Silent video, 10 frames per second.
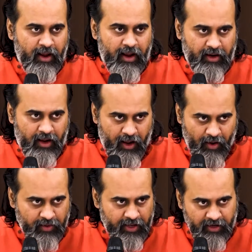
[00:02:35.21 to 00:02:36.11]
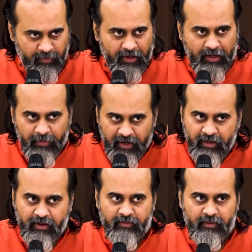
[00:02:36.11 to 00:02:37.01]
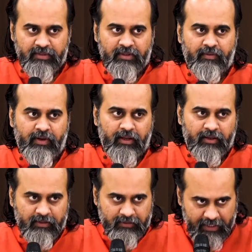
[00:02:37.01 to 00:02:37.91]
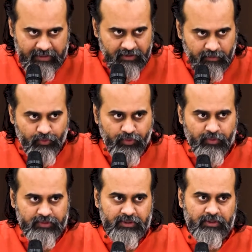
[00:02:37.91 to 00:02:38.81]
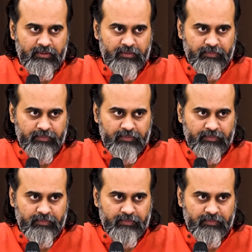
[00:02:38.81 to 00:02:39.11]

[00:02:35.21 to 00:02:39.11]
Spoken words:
and how can it be liberated from suffering? That's the moot question.